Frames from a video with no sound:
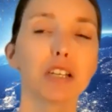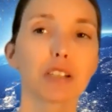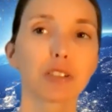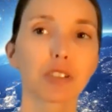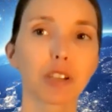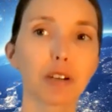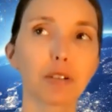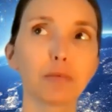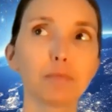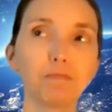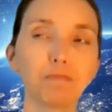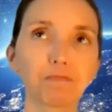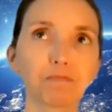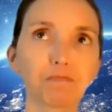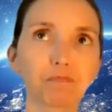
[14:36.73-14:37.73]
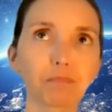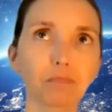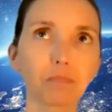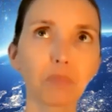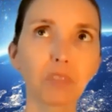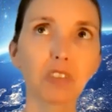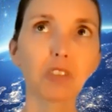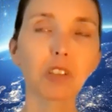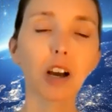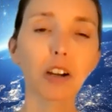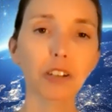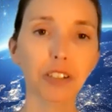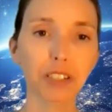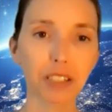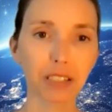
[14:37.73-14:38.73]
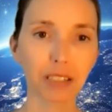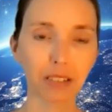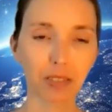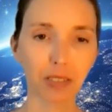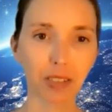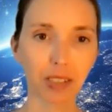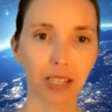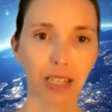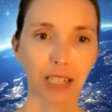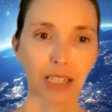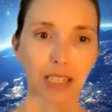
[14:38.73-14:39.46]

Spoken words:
So Socrates